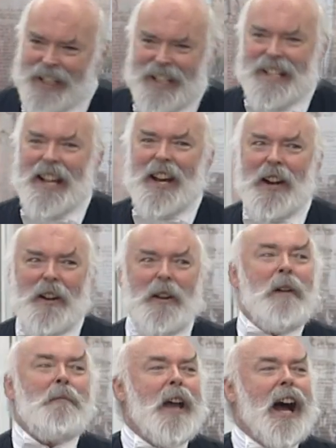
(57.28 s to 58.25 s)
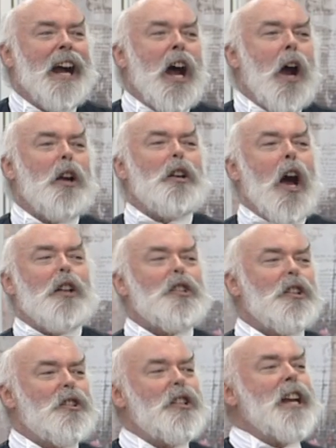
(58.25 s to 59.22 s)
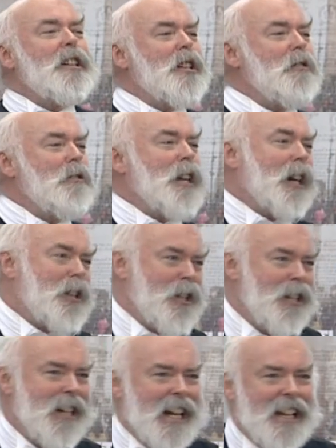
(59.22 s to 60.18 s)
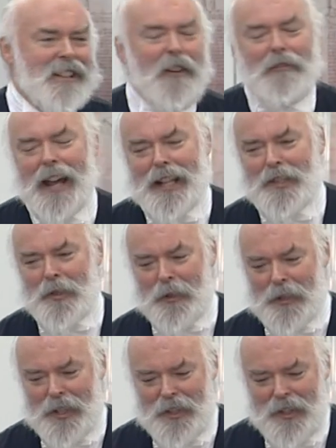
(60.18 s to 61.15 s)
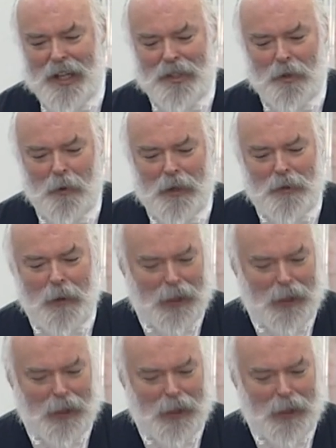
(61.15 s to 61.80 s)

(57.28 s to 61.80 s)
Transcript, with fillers: So a, a, a succinct introduction of that sort is, is always